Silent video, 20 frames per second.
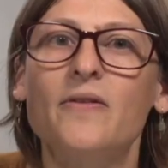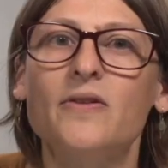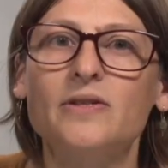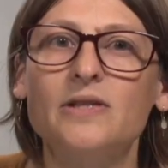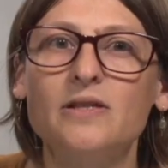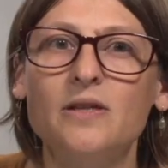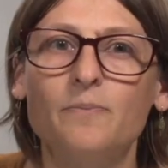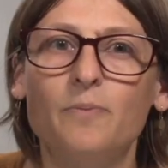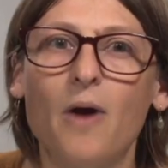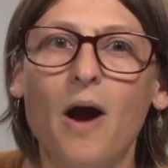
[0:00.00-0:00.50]

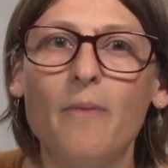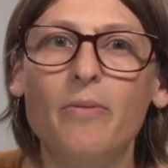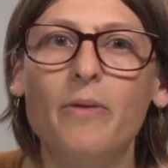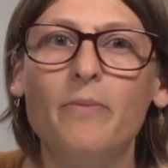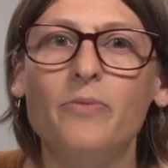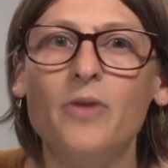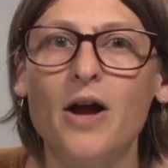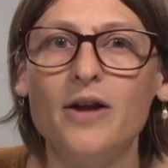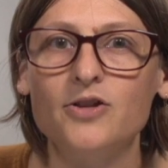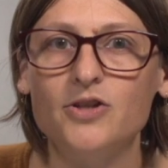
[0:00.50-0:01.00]
This is a
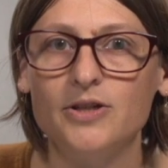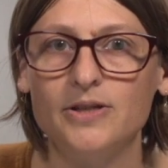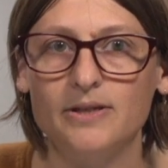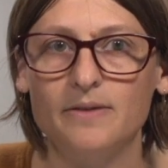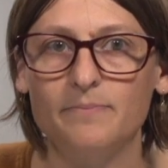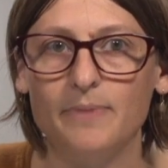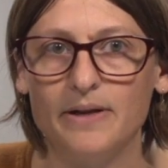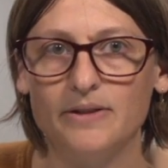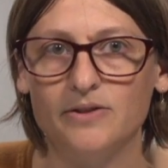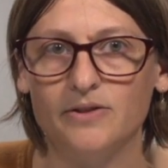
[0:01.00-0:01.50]
problem not
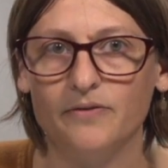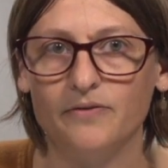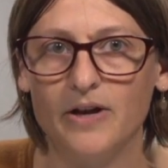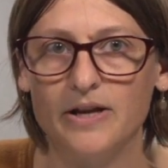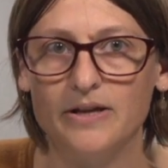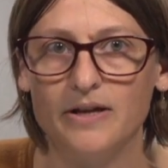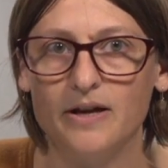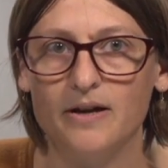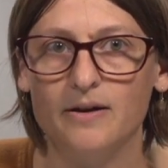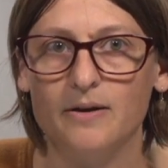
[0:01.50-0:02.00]
just in
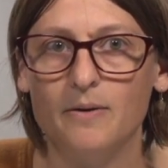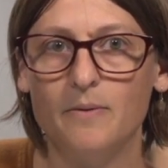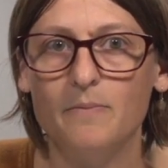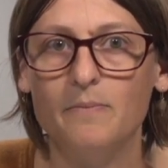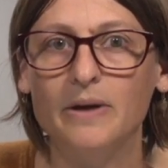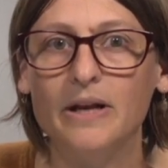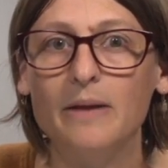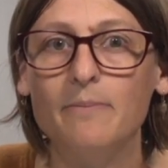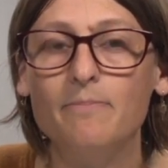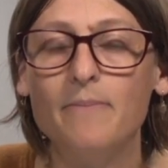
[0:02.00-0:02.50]
Pennsylvania,
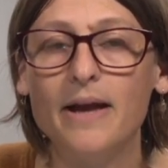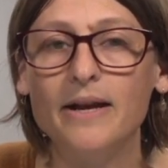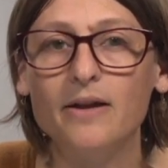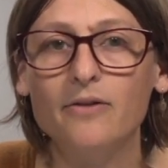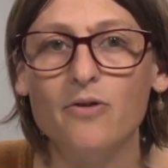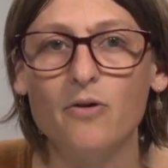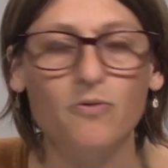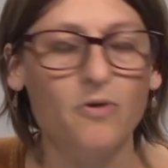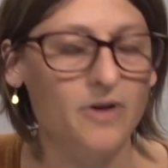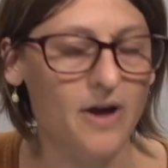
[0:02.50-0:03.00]
but in
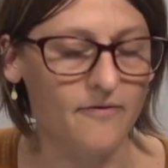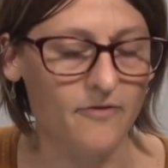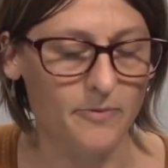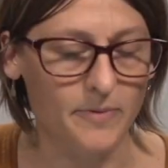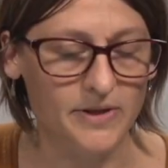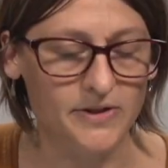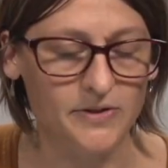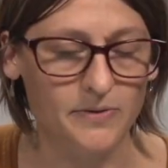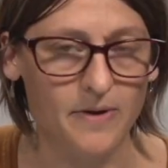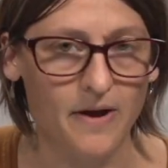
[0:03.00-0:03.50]
many local
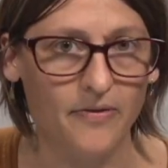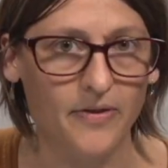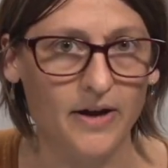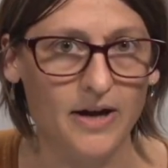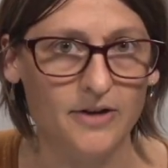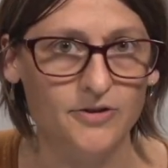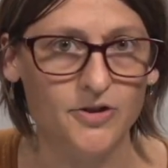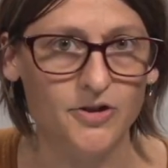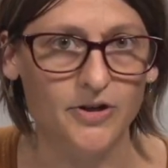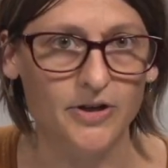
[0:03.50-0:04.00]
governments around
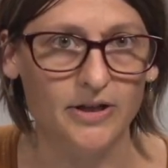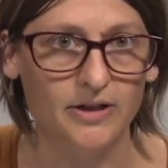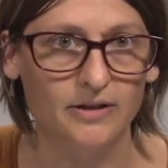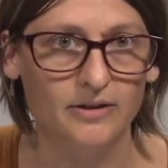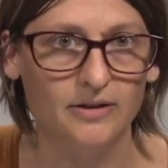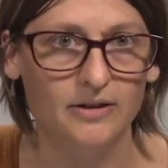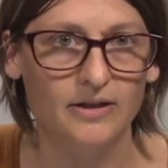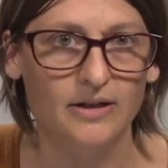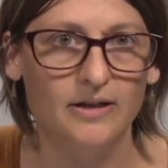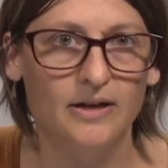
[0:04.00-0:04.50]
the country.
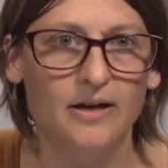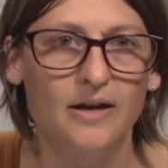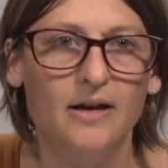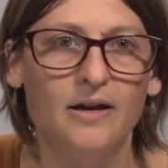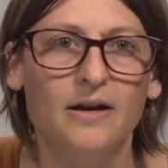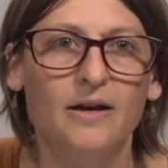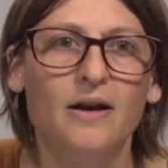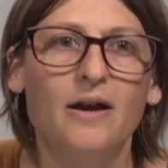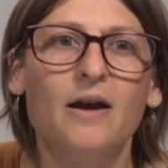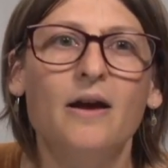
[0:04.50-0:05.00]

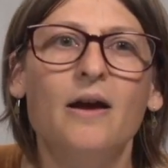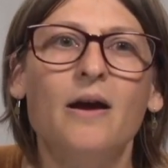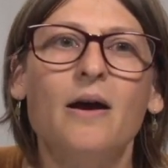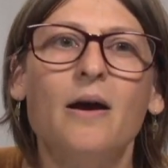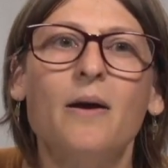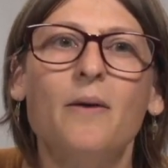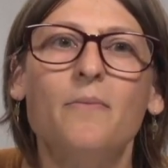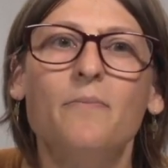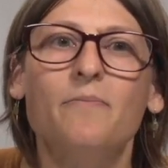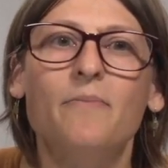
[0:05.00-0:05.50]

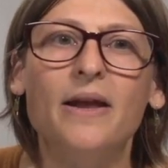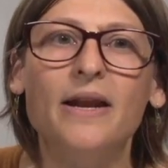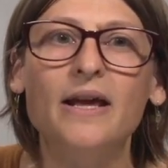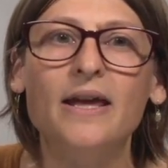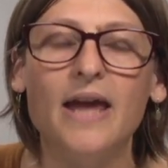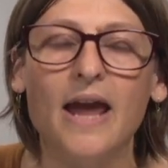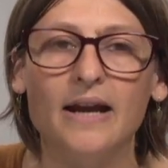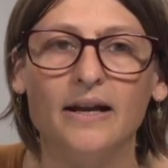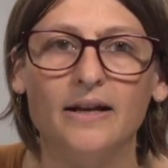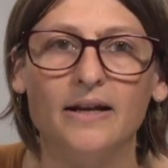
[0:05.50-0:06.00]

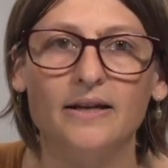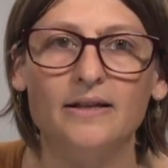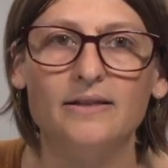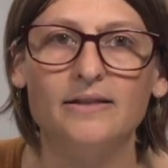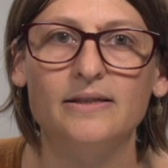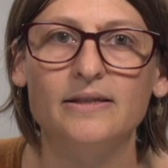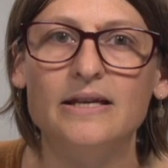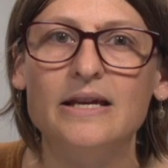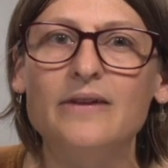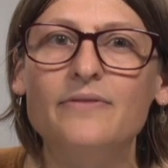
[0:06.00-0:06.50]
Many
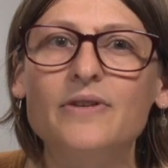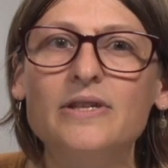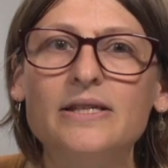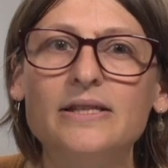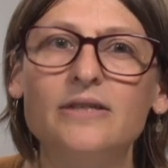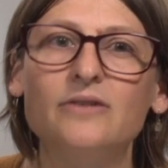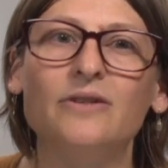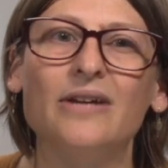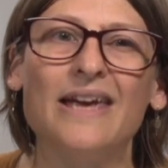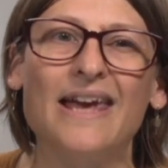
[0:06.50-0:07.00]
candidates even
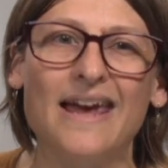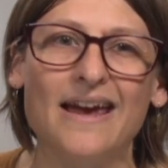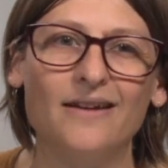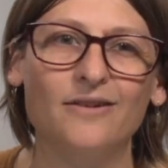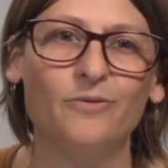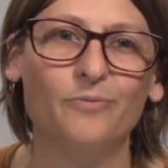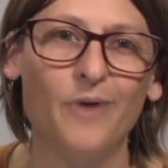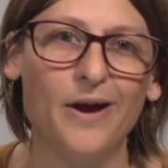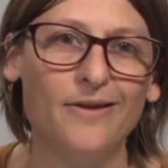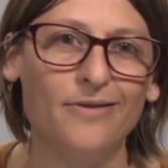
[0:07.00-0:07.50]
still
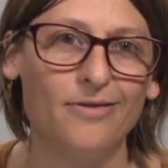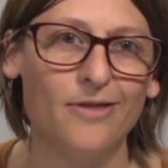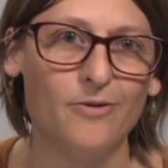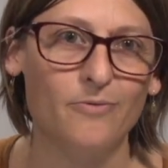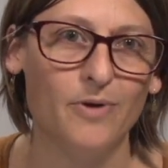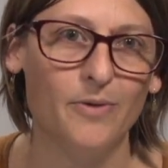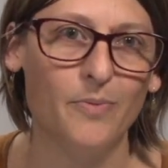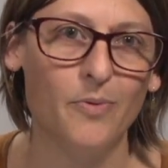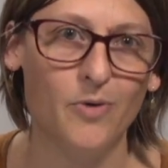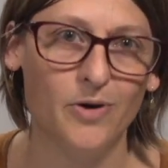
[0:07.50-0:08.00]
handwrite
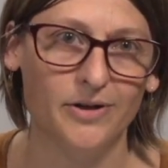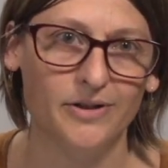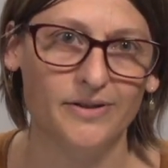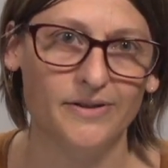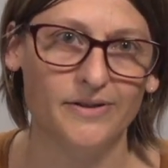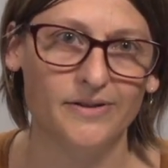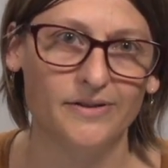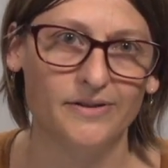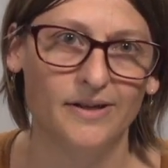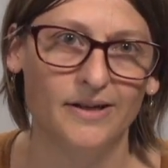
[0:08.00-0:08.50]
their
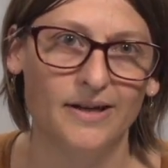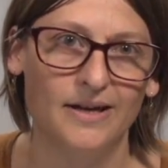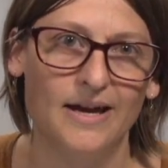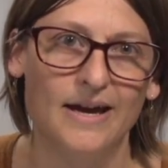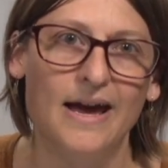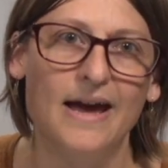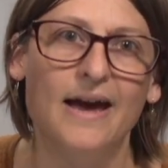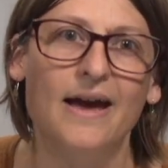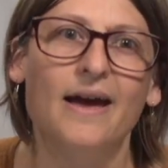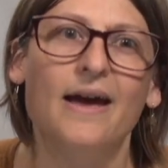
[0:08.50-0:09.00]
reports,
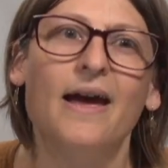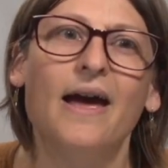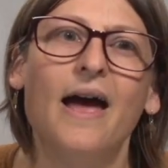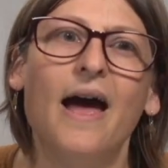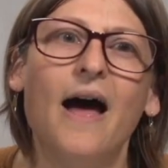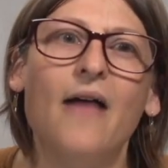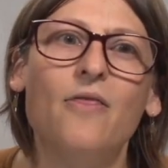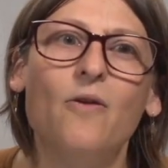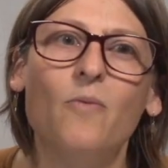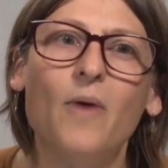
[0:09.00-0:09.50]

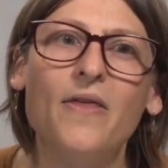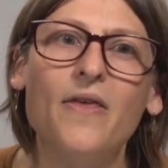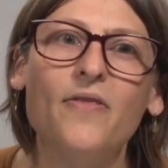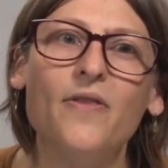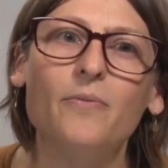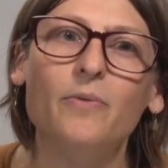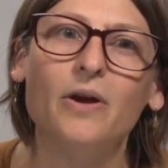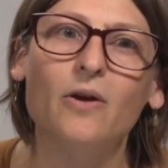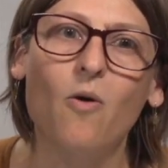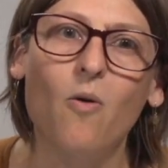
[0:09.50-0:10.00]
and the way
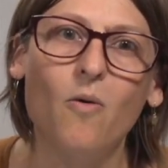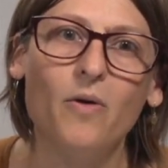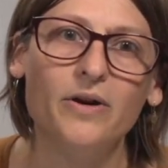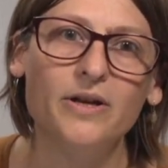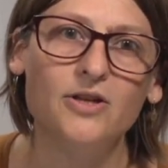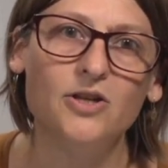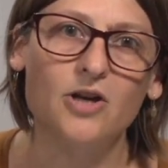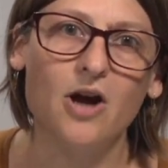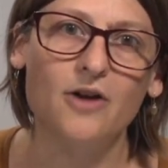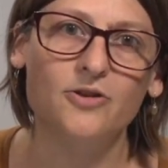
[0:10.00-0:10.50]
that they
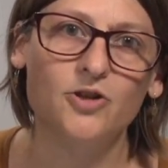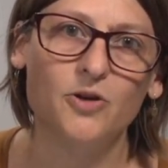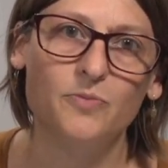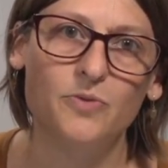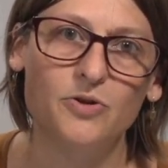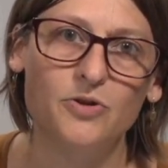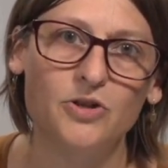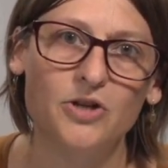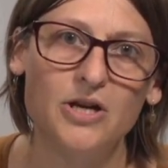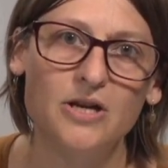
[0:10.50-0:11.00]
record each
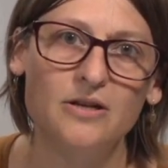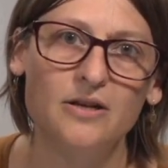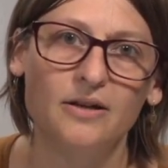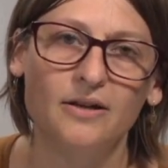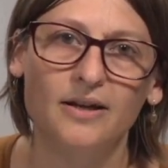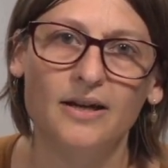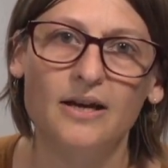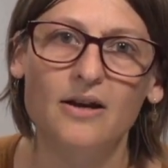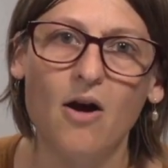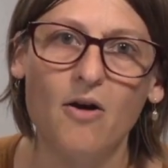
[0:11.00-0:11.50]

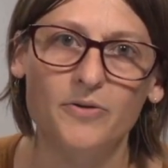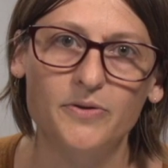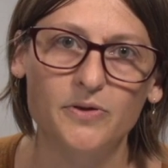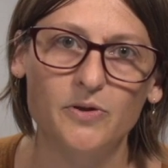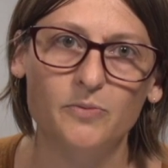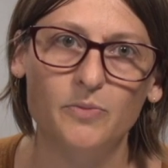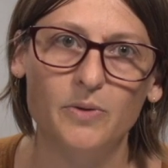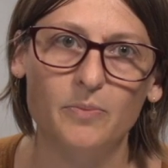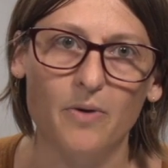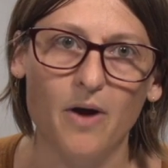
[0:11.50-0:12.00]
contribution can
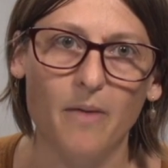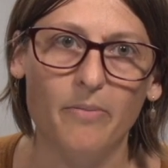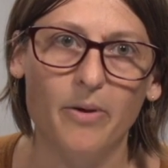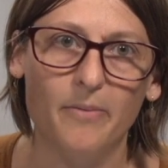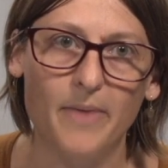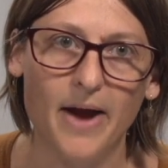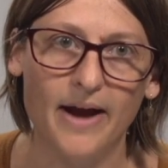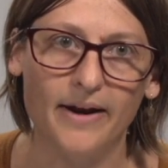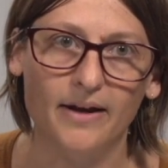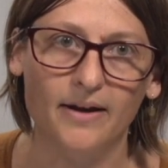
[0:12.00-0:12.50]
also be
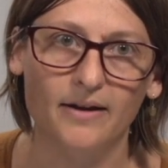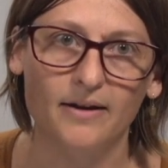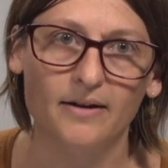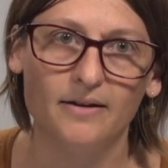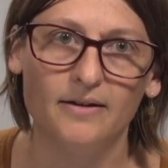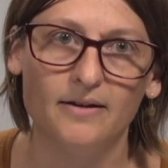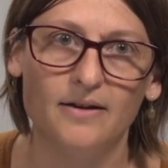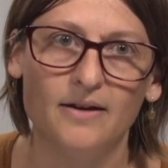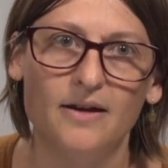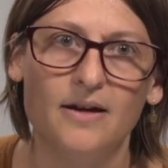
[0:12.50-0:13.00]

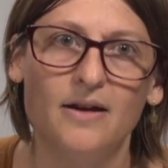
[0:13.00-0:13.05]
problematic.